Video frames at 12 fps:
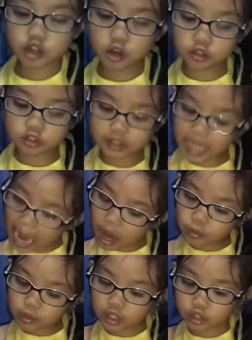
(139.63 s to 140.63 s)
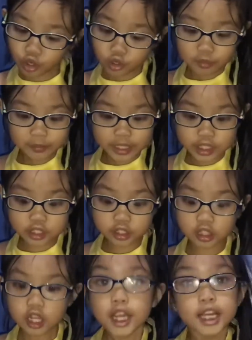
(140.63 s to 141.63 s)
So now we're going to mix
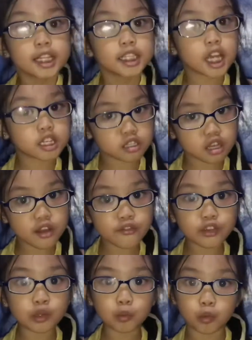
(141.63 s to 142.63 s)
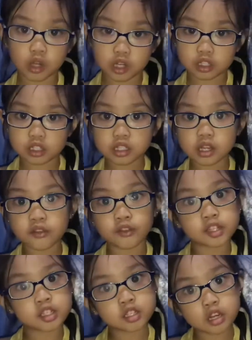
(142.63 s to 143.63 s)
it. Let's see if it works. If
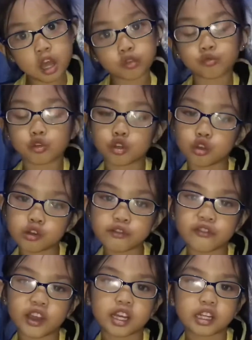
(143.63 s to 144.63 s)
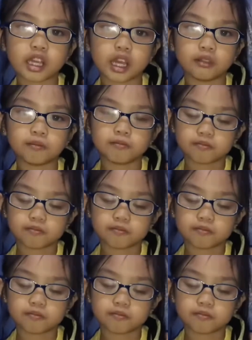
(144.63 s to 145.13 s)
it's not, we're going to find again.